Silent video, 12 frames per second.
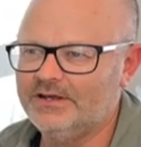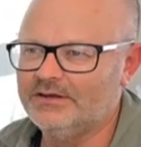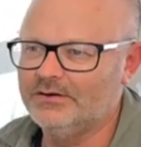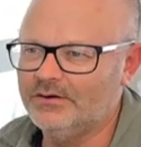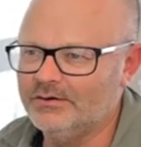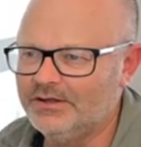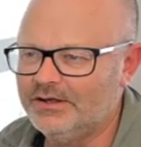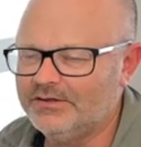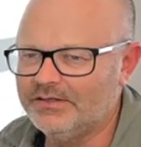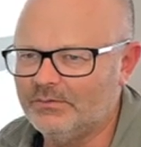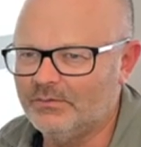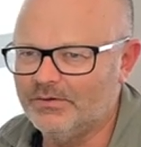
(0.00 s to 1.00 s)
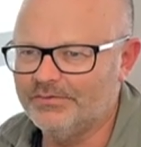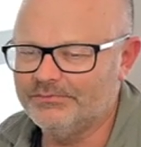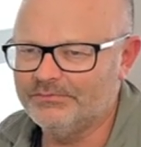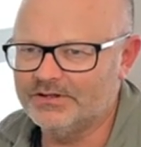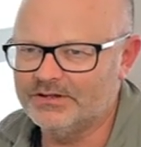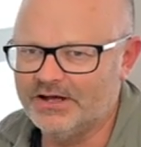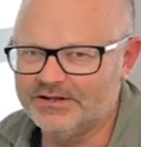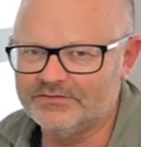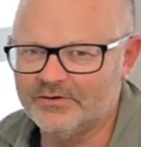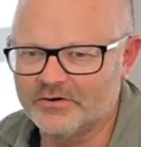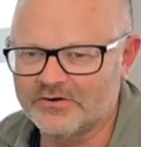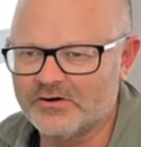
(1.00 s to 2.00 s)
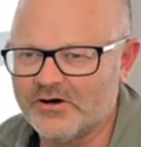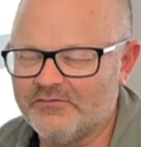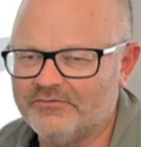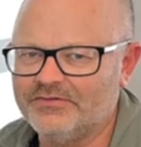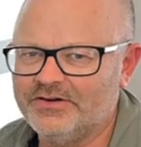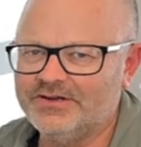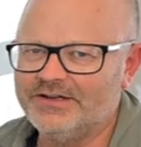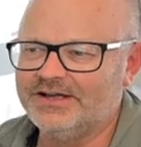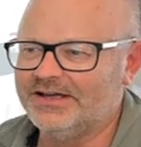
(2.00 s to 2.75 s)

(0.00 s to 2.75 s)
You know, they want the lights on and off.